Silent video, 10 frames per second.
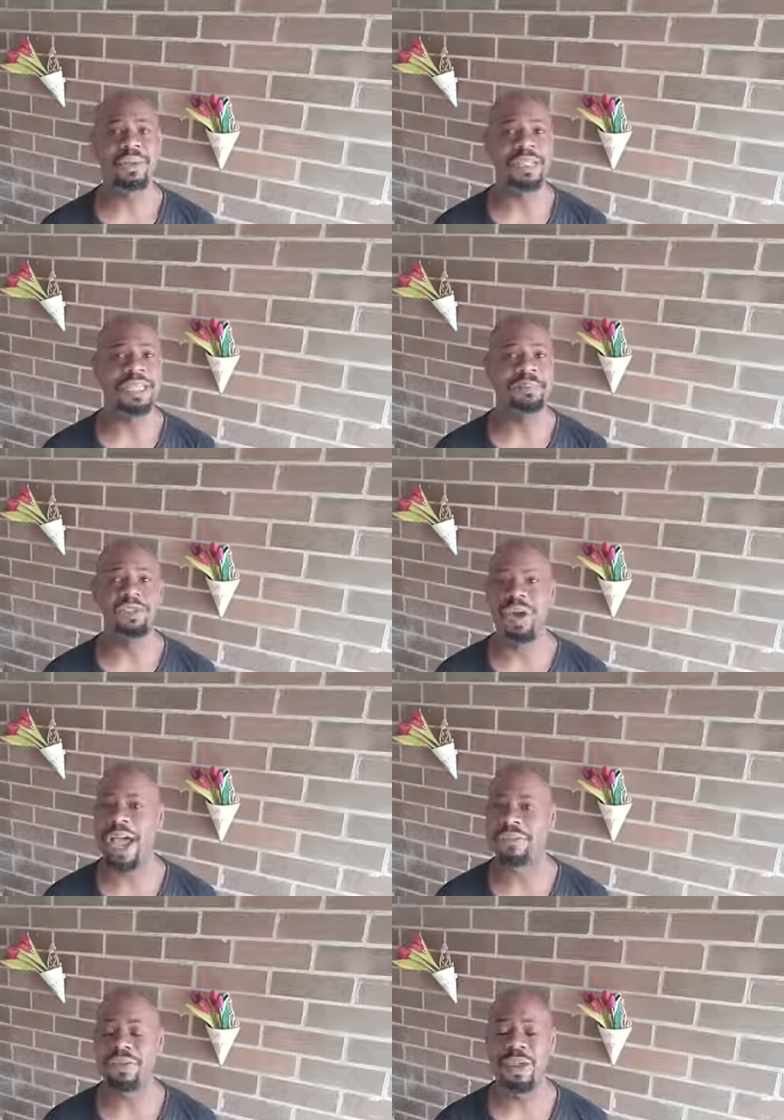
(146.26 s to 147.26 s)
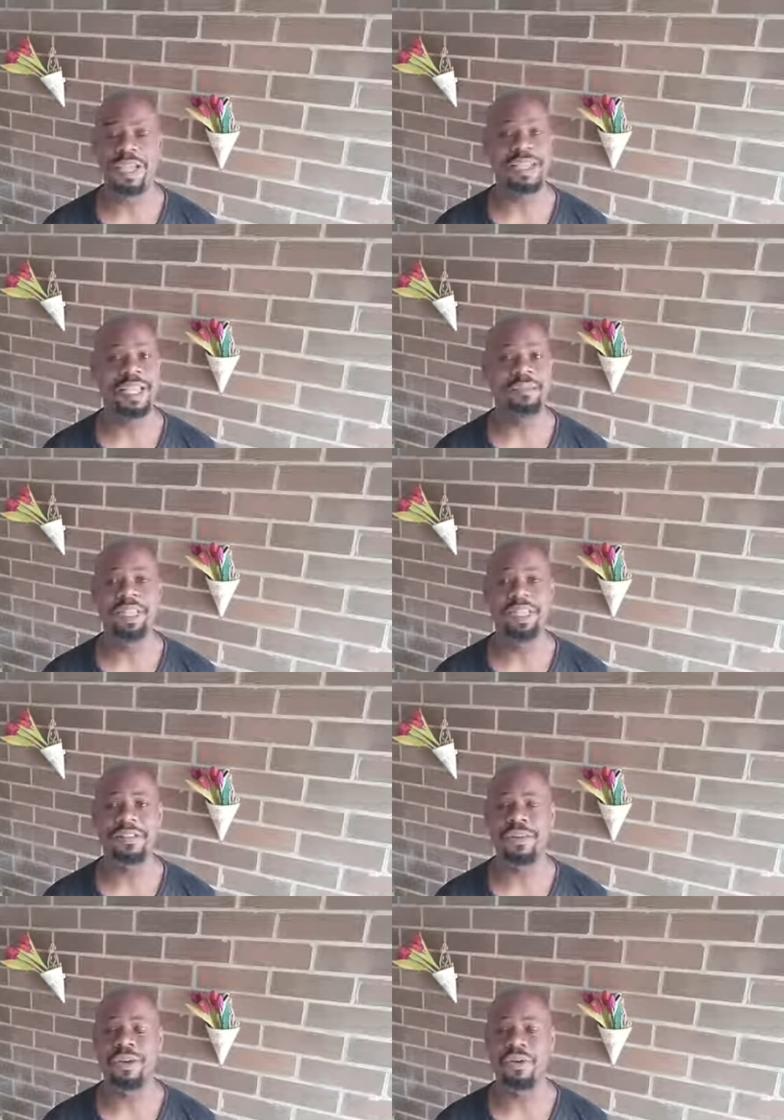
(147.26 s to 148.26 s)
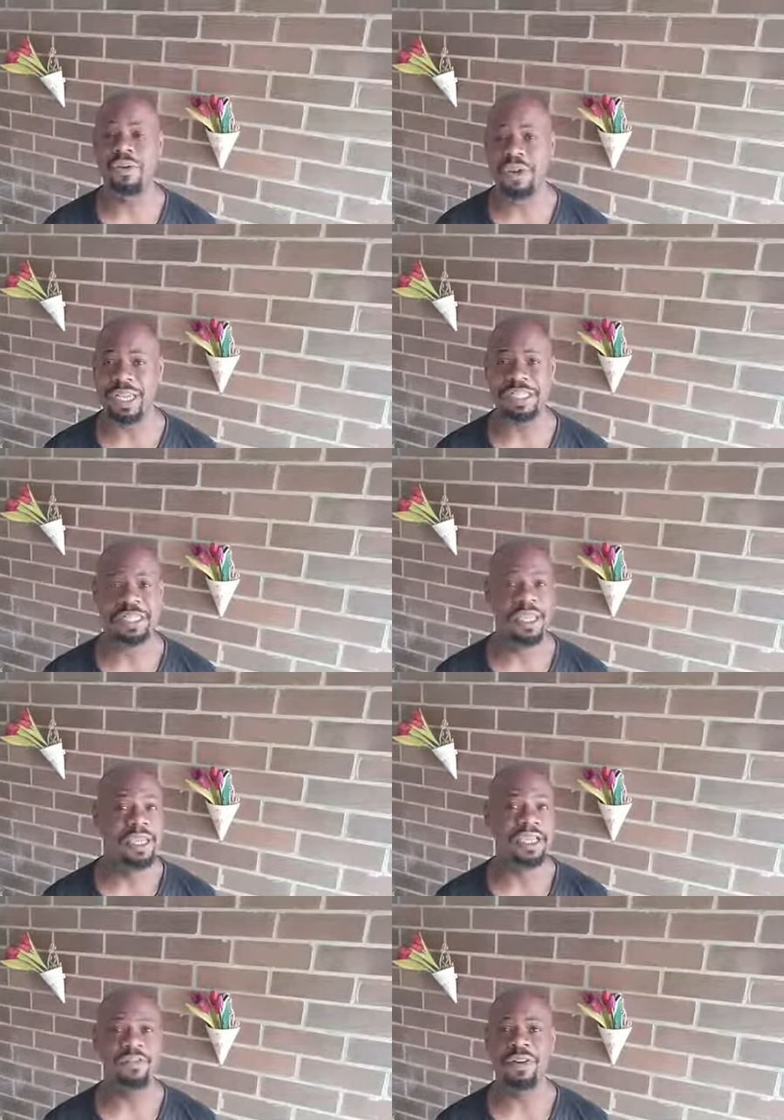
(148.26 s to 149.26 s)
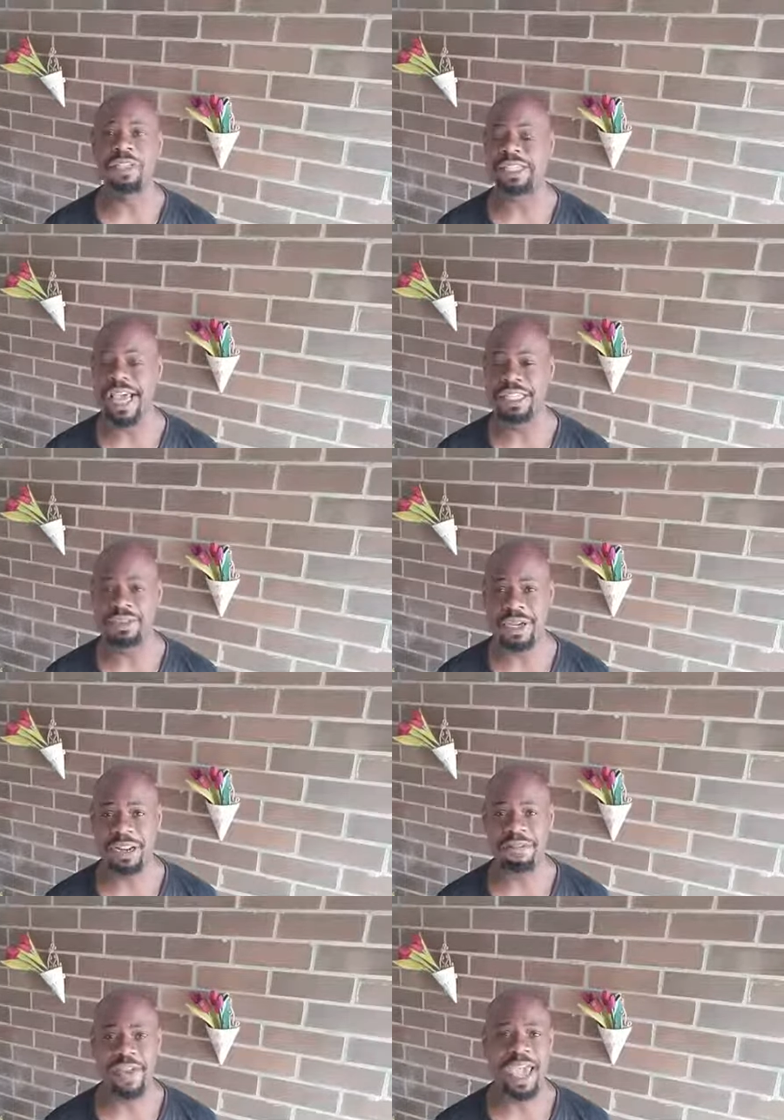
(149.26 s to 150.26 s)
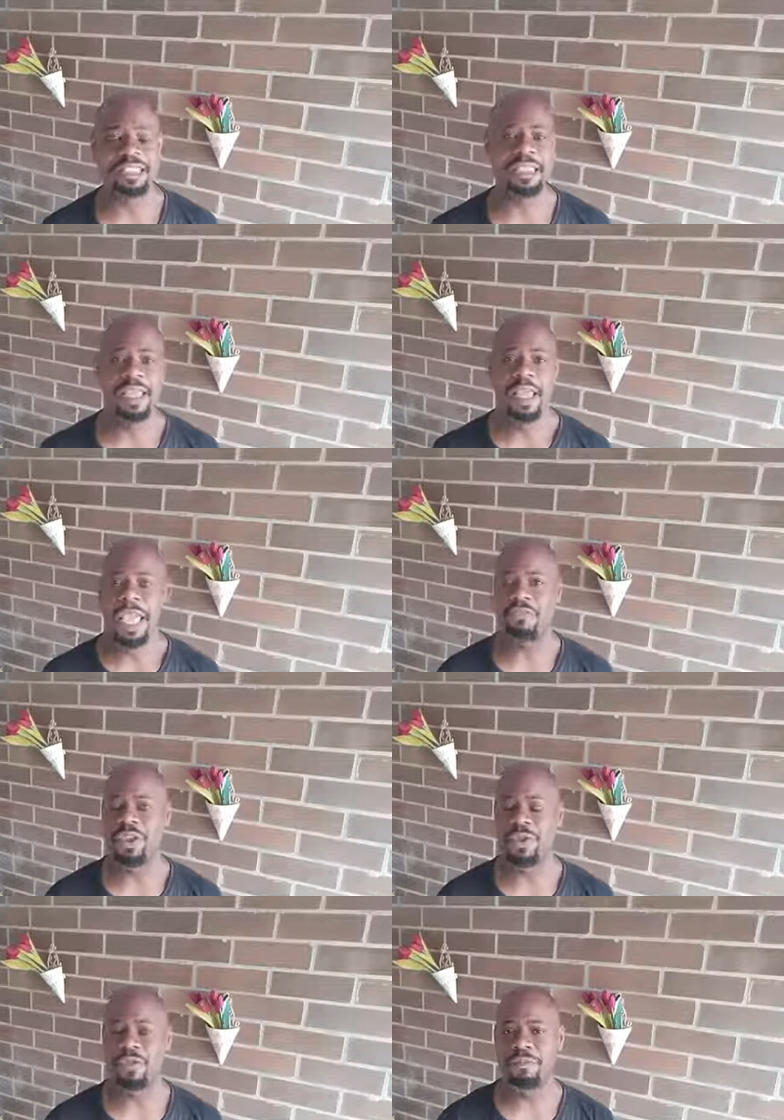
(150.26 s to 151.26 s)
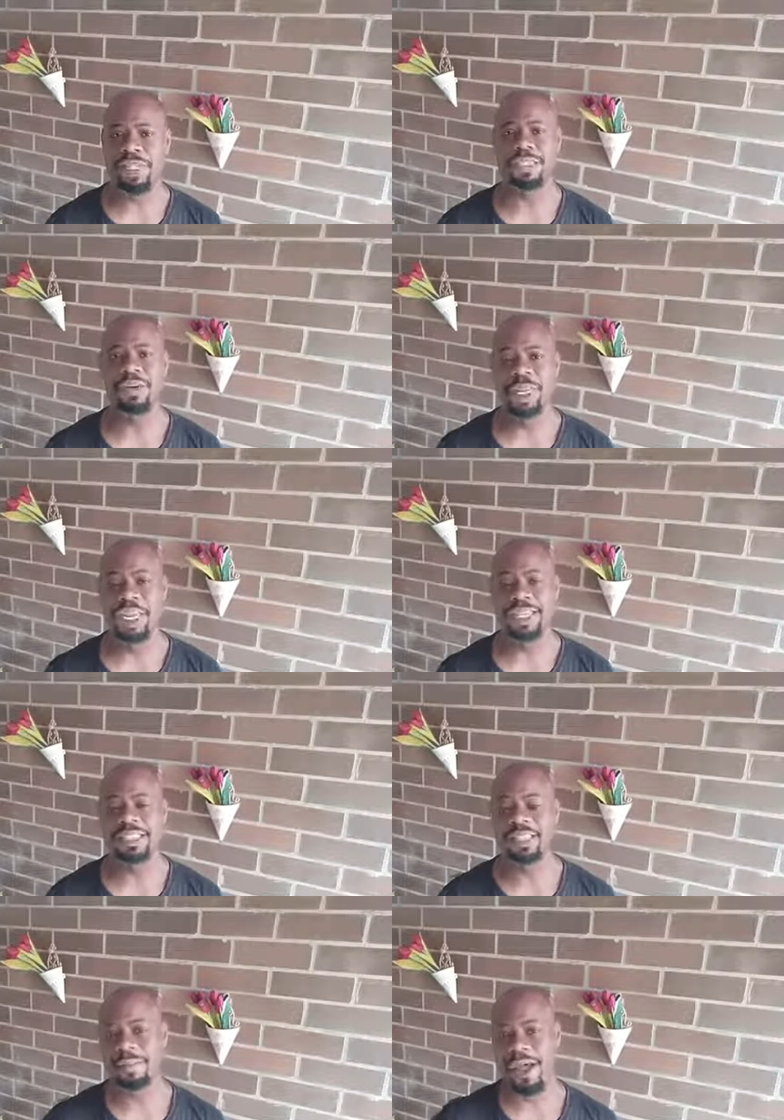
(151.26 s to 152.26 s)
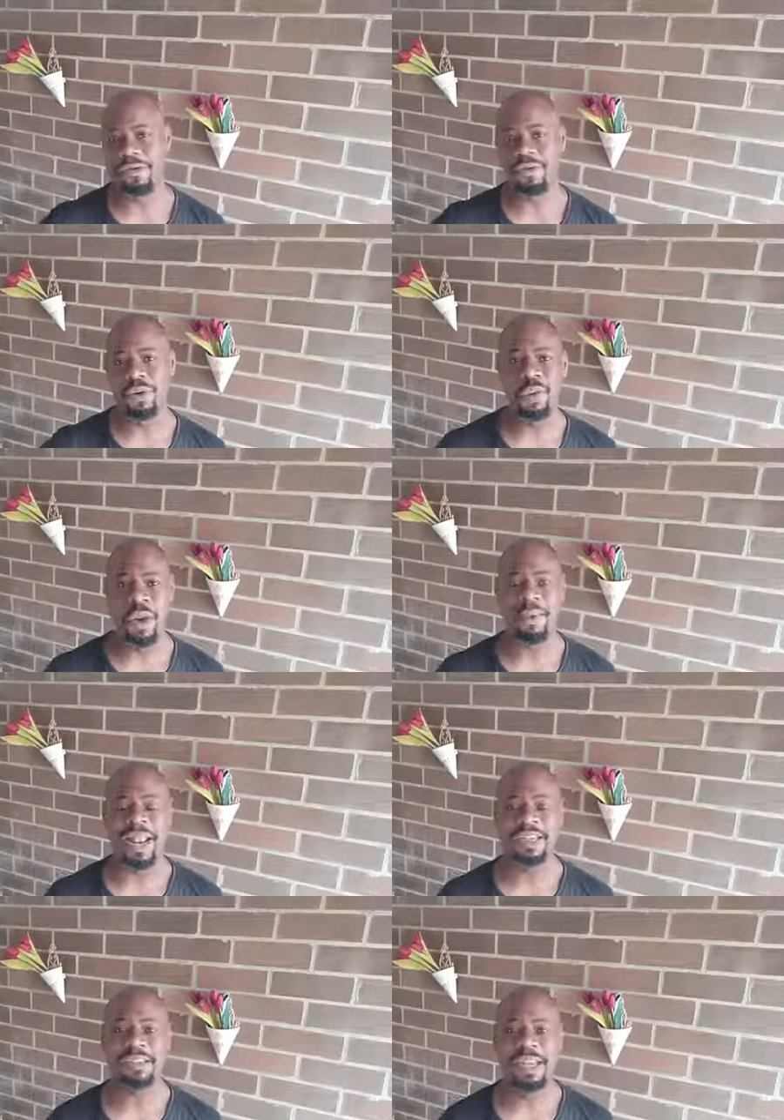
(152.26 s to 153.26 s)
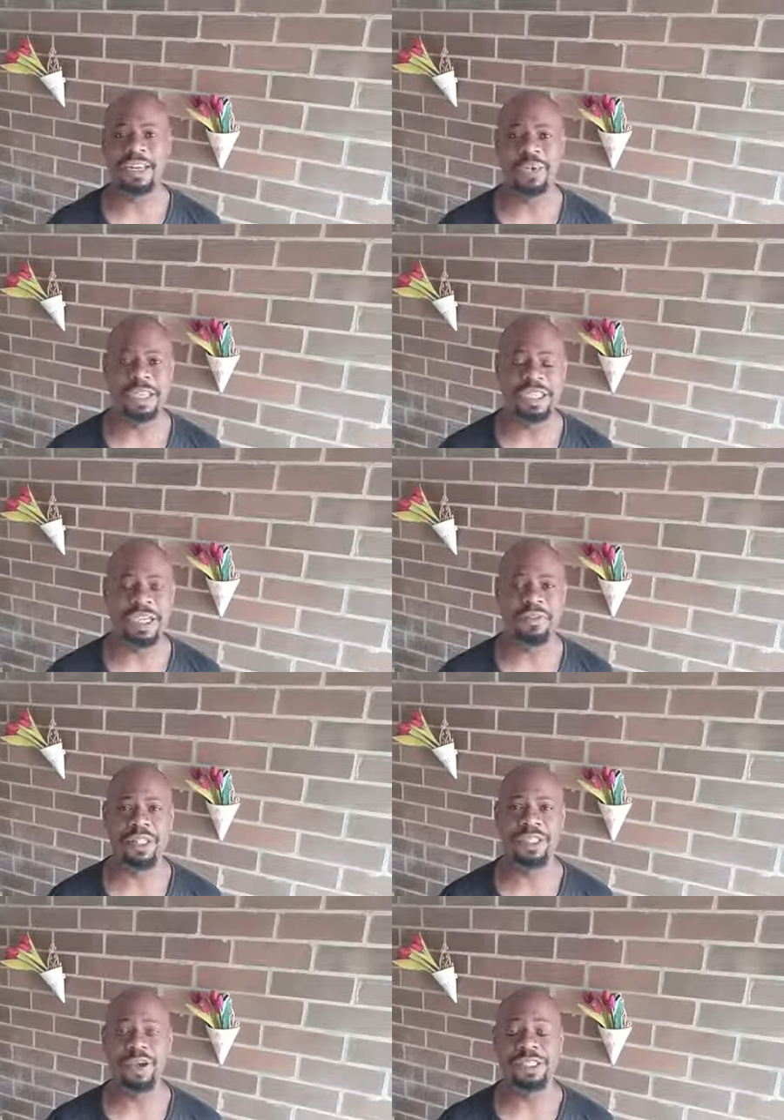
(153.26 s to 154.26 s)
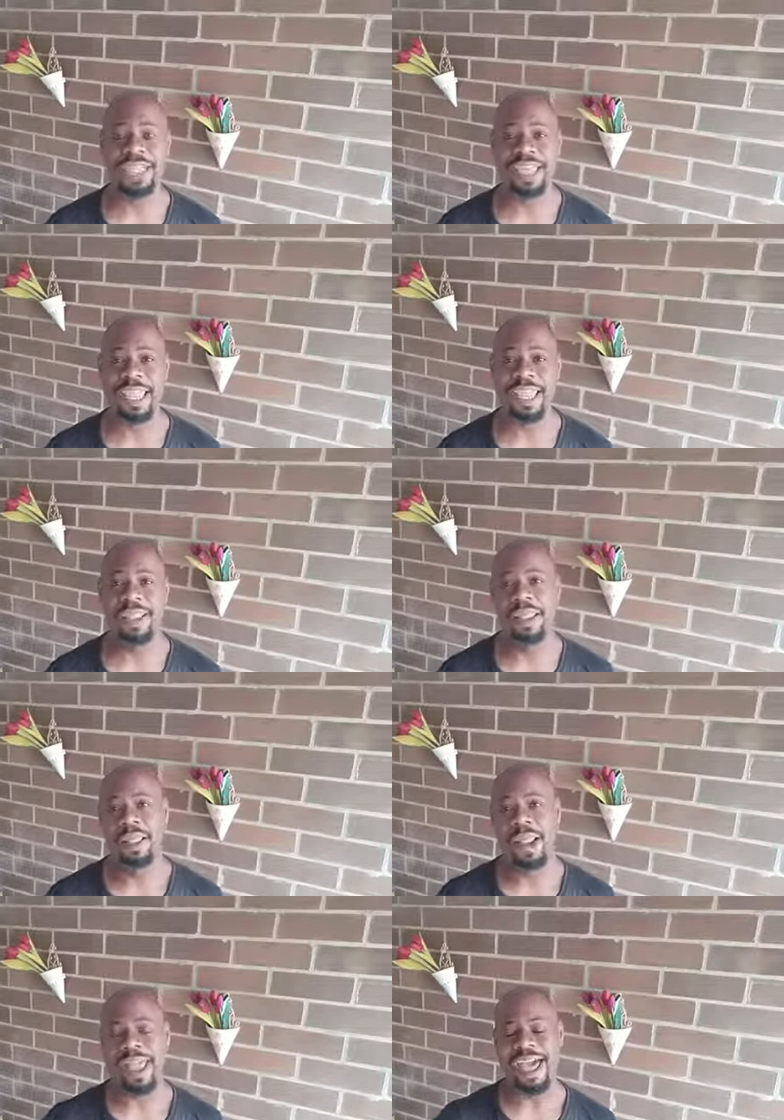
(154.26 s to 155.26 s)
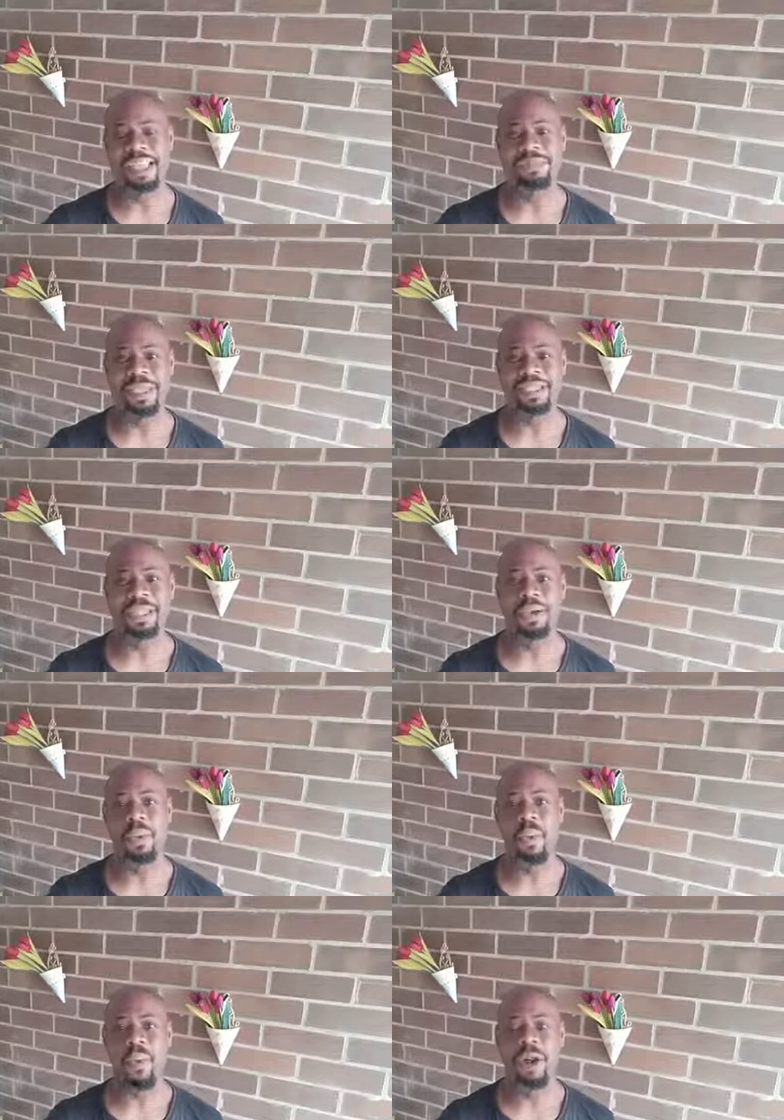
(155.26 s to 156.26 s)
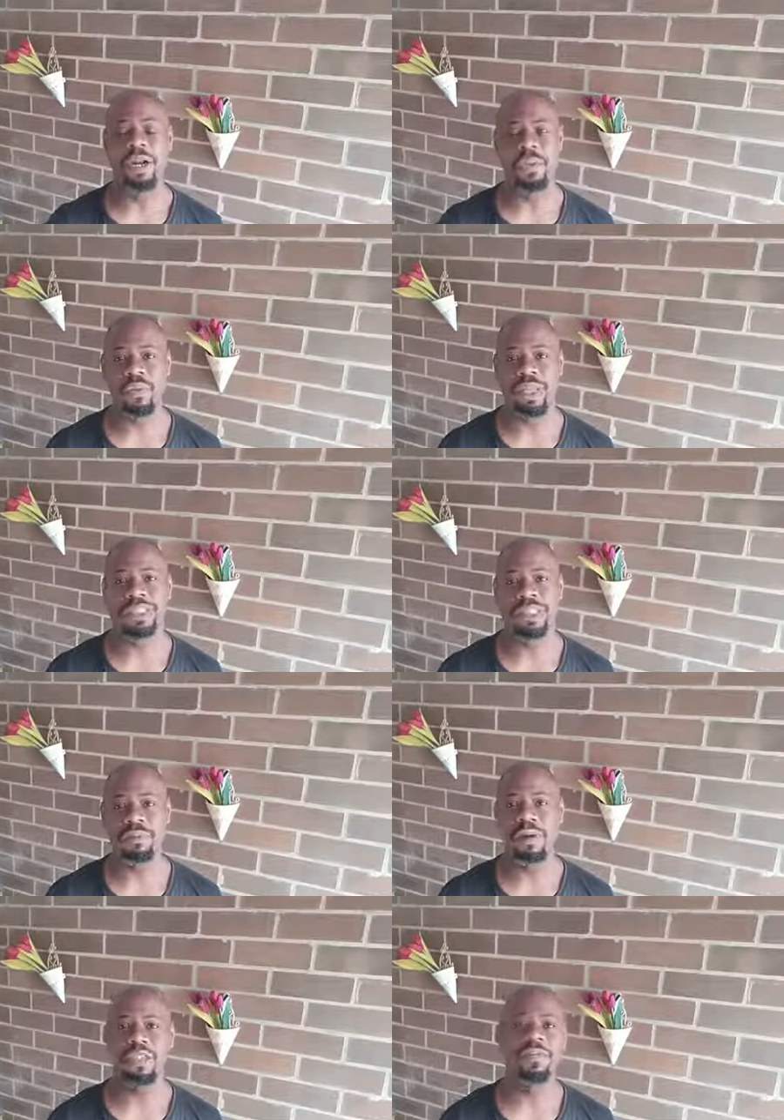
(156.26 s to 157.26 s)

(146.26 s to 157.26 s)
some drive-through eating something that's full of grease, that's full of saturated fats. If you've been tuning into my free web class that I do each and every Thursday night, like I explained to you, one of the reasons most of